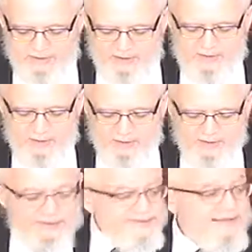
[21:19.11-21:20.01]
They were
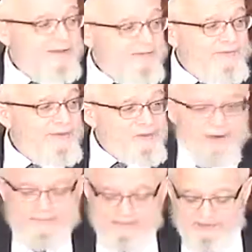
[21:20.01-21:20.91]
descended from the
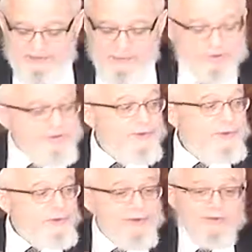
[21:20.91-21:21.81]
tribe of Levi, which is the
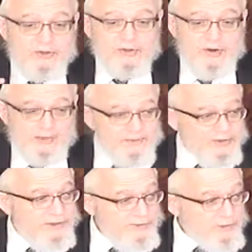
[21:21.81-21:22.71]
third of the tribes,
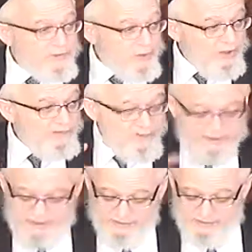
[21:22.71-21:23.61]
the third one of the
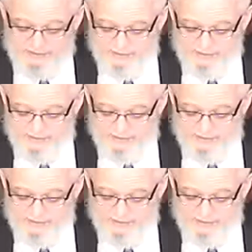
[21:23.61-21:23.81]
sons.